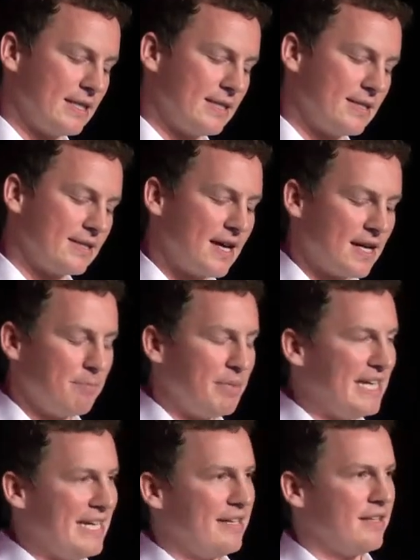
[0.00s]
does not
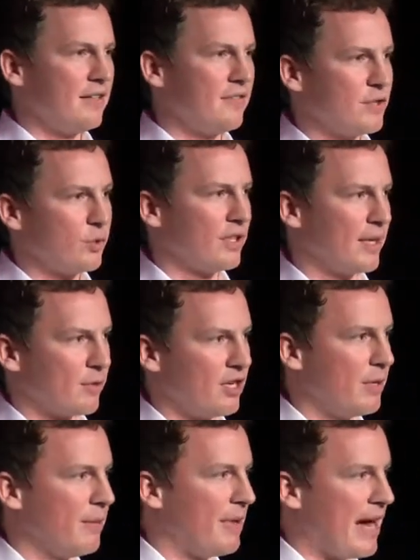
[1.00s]
impede individual liberty,
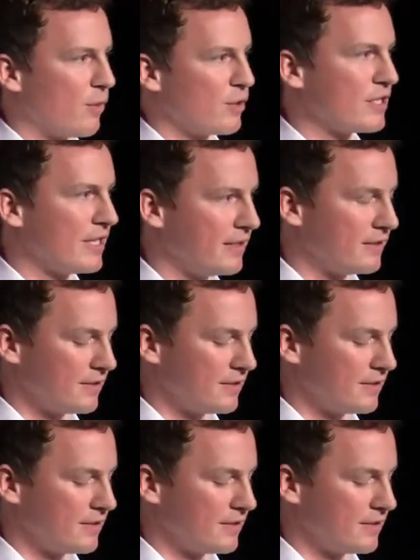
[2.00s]
but empowers it.